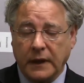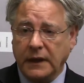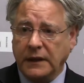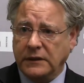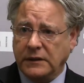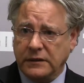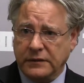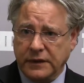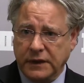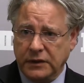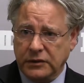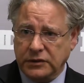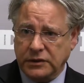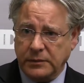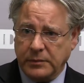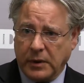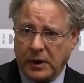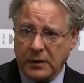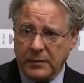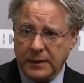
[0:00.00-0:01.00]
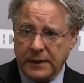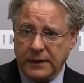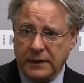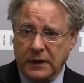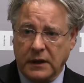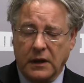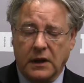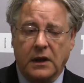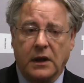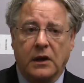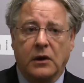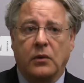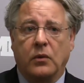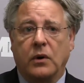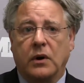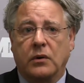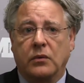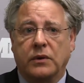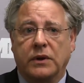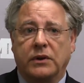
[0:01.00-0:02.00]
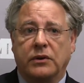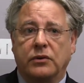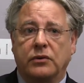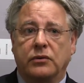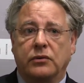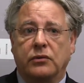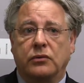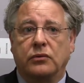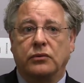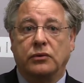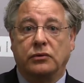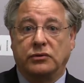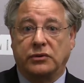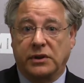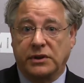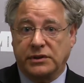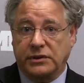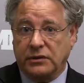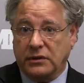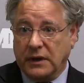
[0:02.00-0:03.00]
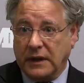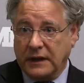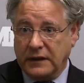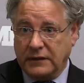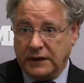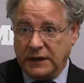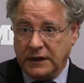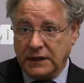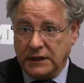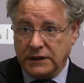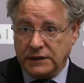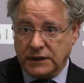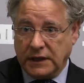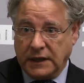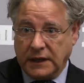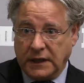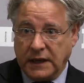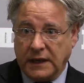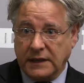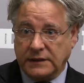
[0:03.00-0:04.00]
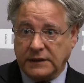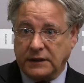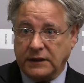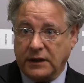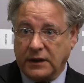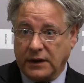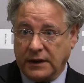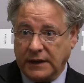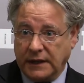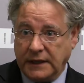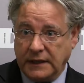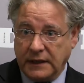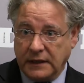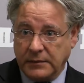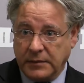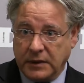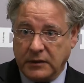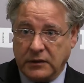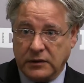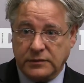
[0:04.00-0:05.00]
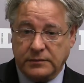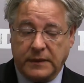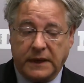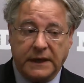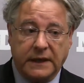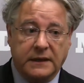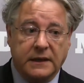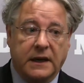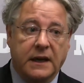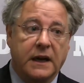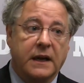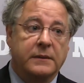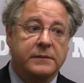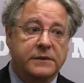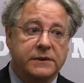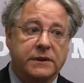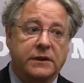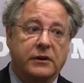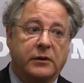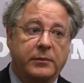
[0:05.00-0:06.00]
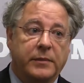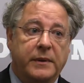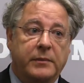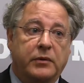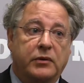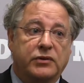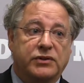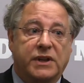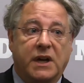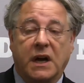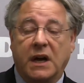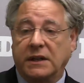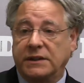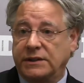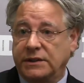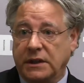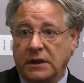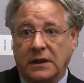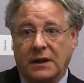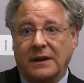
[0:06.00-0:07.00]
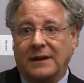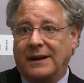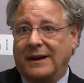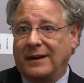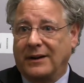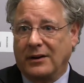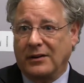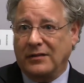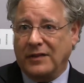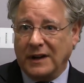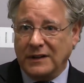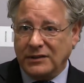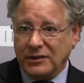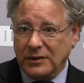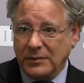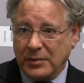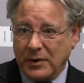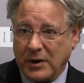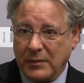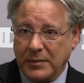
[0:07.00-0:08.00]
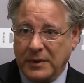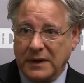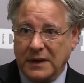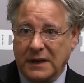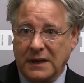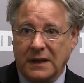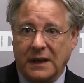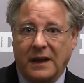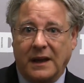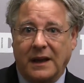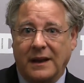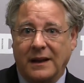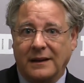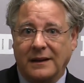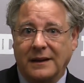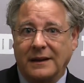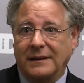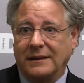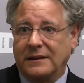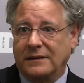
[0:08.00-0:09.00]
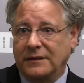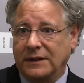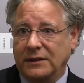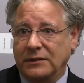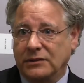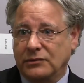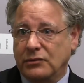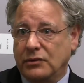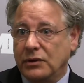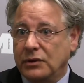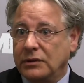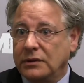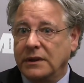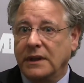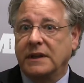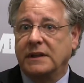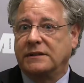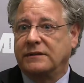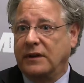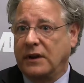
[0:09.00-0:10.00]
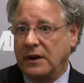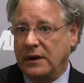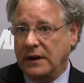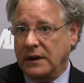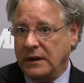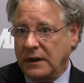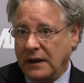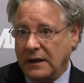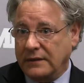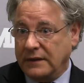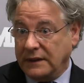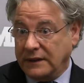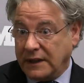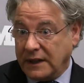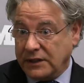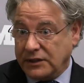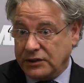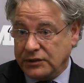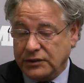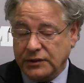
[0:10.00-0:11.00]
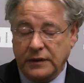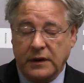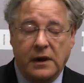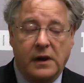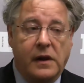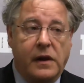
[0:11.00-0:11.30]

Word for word: intravenous department where we do nutritional IVs in case that they are needed because many times you know people's guts are not functioning properly and the intravenous route is very advantageous.